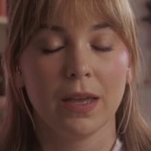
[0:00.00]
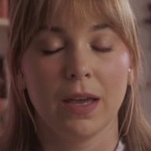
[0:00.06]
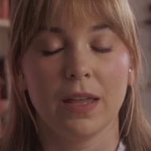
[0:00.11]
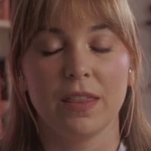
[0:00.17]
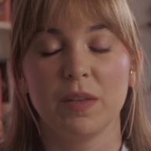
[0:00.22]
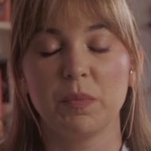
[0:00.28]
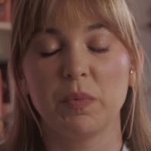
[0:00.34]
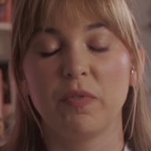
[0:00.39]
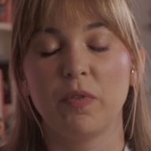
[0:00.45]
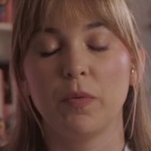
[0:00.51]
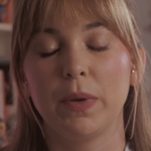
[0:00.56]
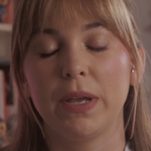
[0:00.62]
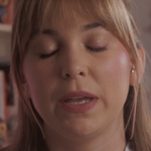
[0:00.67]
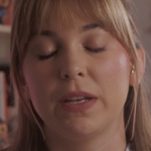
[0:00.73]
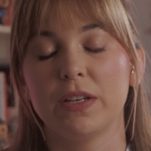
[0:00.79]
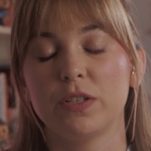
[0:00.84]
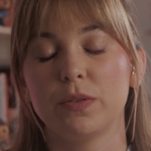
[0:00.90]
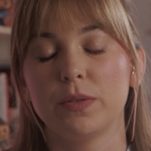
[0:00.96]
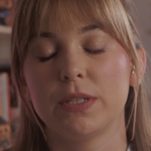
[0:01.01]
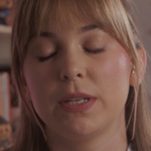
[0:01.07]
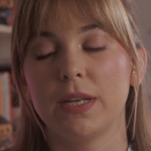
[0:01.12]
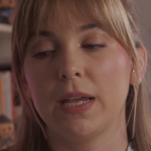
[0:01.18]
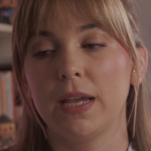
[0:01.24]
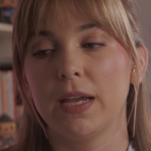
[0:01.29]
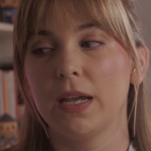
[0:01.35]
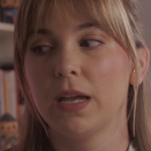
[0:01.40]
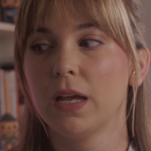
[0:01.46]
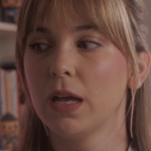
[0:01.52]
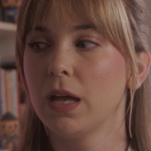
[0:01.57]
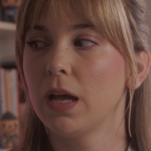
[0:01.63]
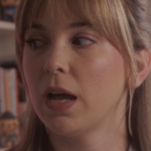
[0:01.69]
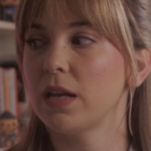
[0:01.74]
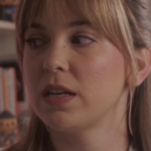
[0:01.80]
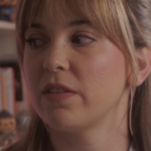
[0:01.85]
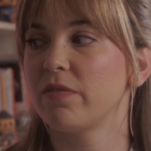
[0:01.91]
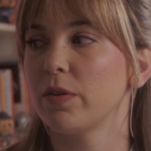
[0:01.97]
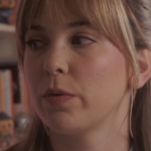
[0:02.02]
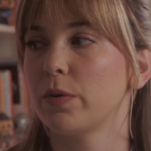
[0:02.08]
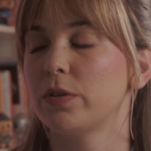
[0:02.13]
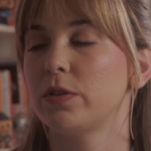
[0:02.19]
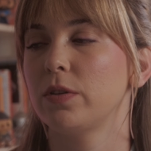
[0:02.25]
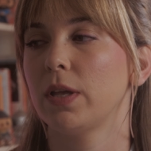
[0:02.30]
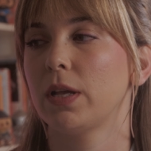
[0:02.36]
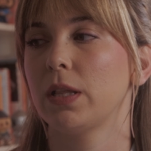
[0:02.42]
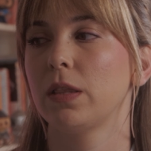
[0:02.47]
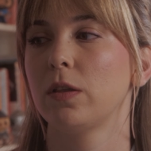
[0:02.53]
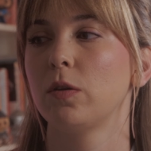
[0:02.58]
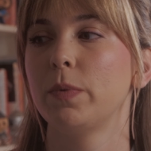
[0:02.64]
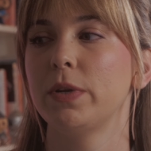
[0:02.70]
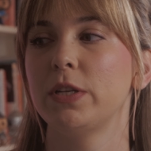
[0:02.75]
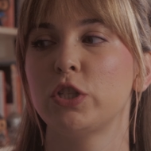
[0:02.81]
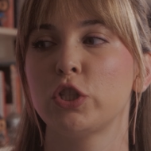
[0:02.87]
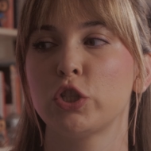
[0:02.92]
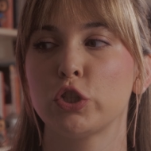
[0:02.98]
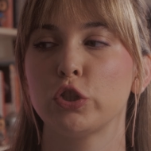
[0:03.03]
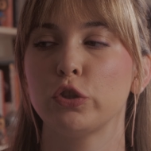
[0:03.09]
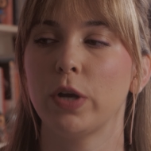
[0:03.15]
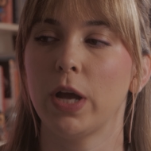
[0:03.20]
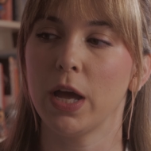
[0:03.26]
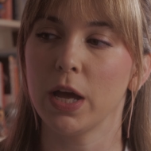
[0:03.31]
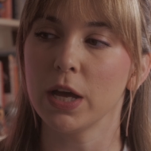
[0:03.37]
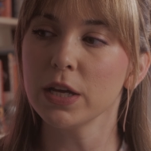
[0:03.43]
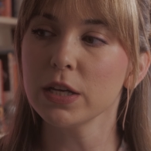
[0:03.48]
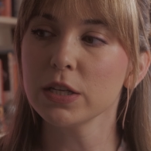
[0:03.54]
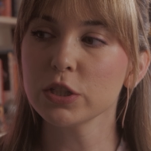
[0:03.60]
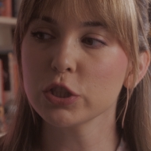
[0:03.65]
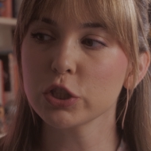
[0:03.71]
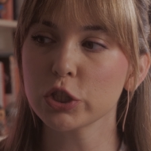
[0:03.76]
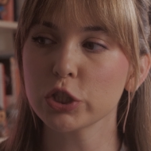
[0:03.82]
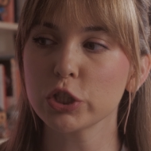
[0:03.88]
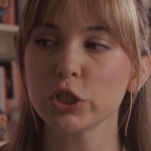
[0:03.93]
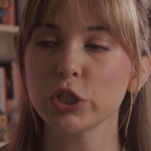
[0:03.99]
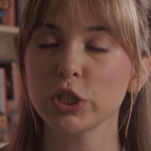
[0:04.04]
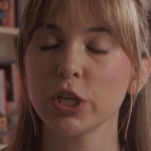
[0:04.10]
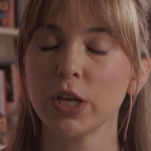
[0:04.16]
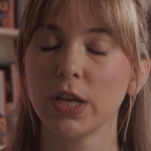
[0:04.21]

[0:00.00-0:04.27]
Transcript: I think before we get into it today, I definitely want to do like a little bit of stretch.